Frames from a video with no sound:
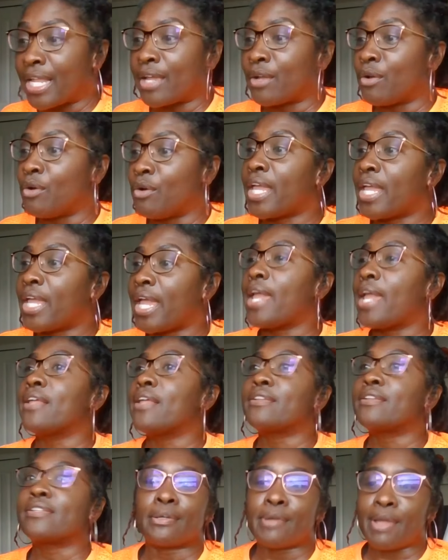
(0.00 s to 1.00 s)
Like,
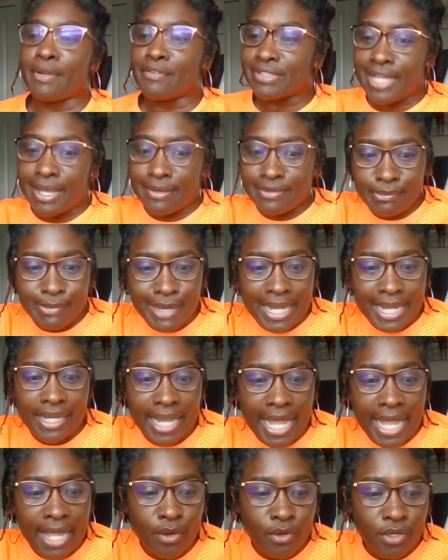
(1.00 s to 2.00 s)
okay, yeah. so every time
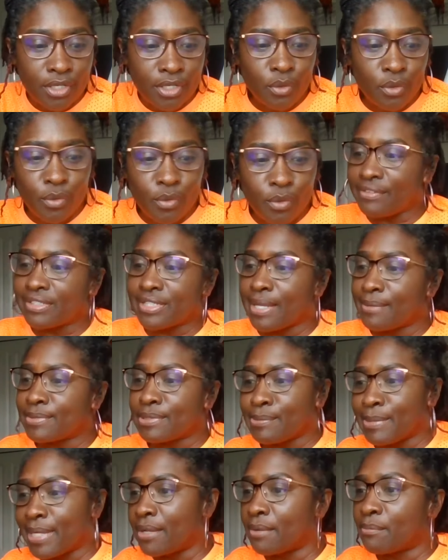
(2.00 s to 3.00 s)
somebody knock on the door and every
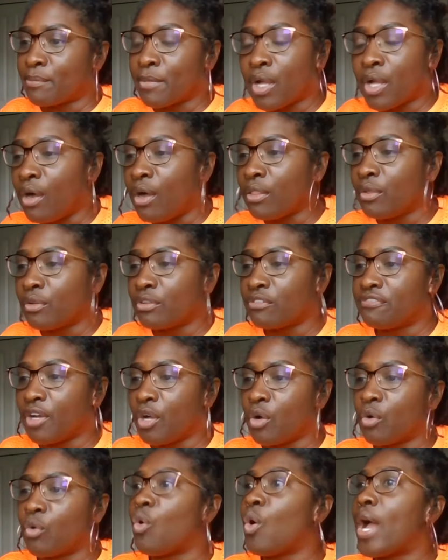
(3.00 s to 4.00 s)
time somebody call on the
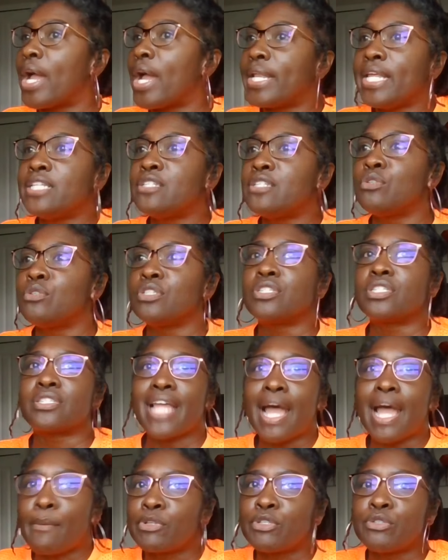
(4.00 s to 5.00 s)
phone, oh, I need you to
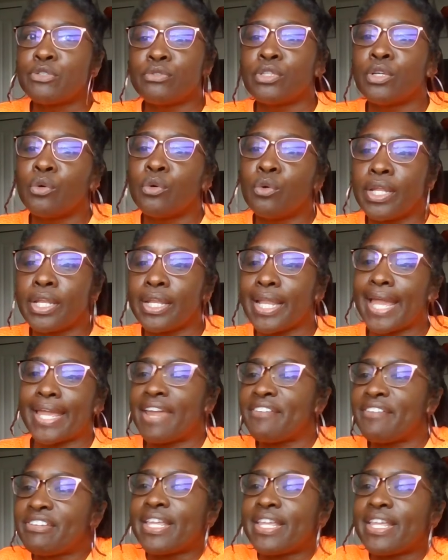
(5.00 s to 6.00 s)
stop what you're doing.
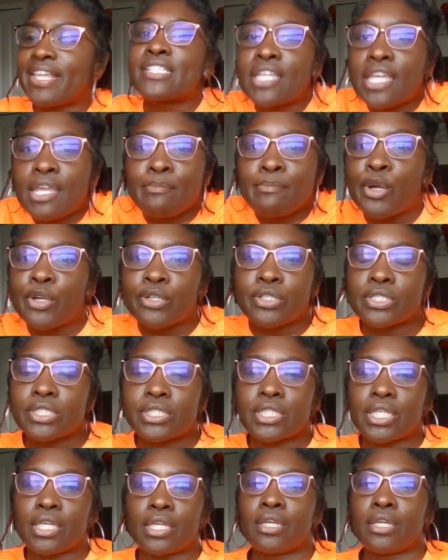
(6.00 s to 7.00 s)
Like everything's an
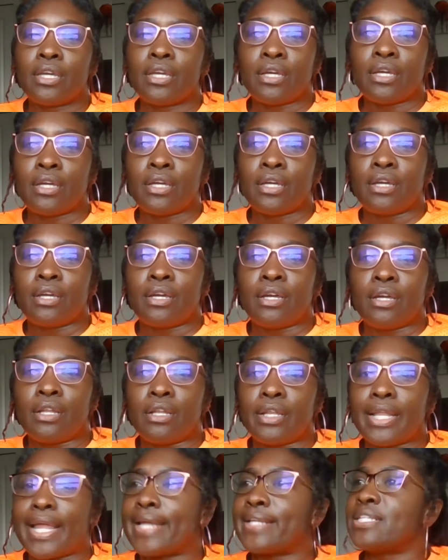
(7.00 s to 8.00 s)
emergency. Right.
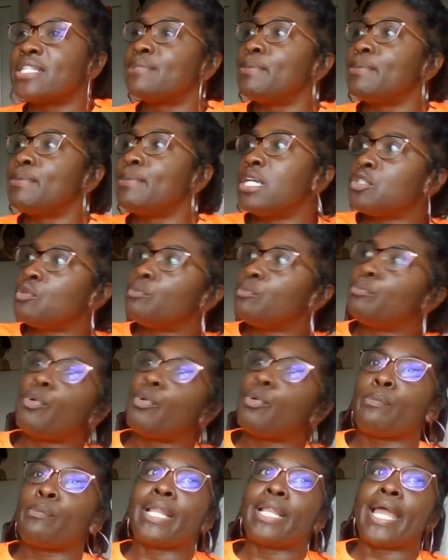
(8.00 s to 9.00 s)
Like just because you
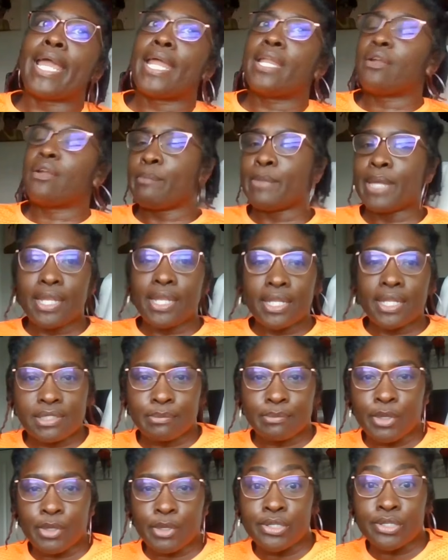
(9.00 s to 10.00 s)
poor plan don't mean
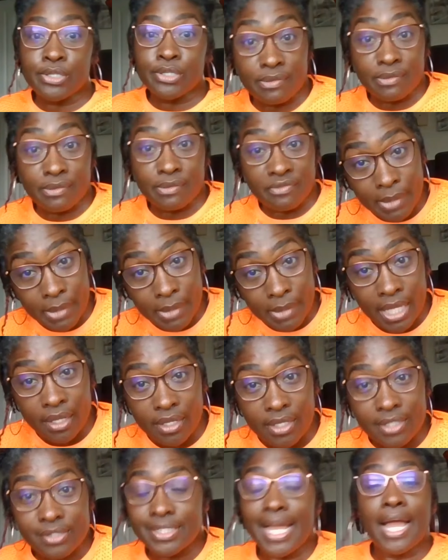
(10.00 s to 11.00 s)
it's emergency for me.
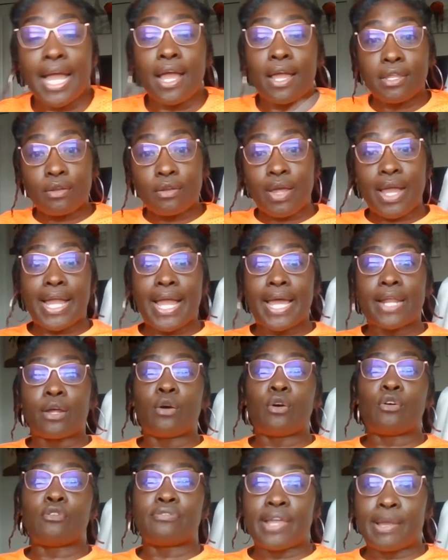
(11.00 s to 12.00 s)
Cause I, you know, I
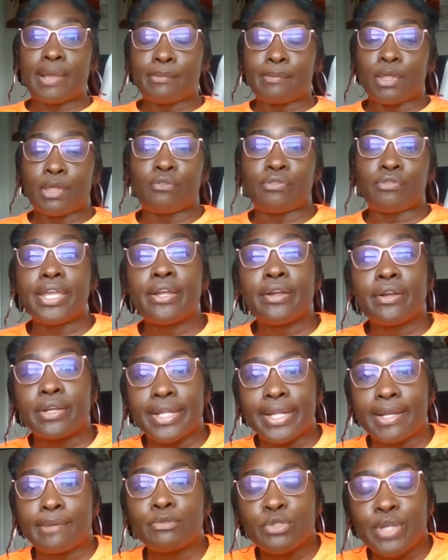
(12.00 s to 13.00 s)
got a whole family over
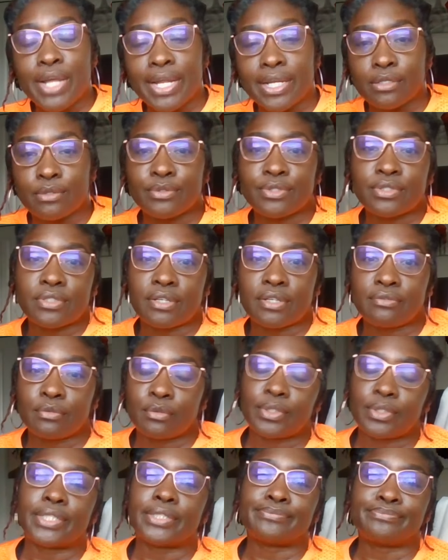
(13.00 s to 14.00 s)
here that I'm trying to do
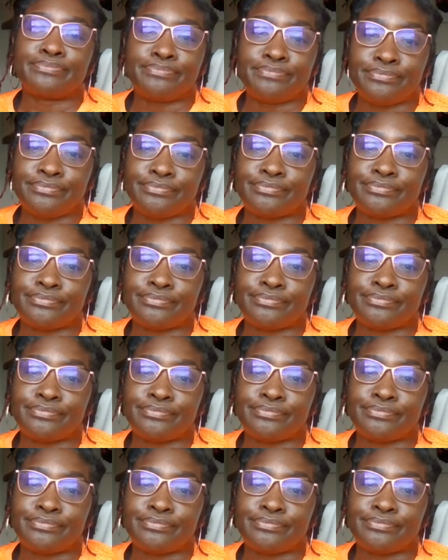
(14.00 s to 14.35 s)
stuff with.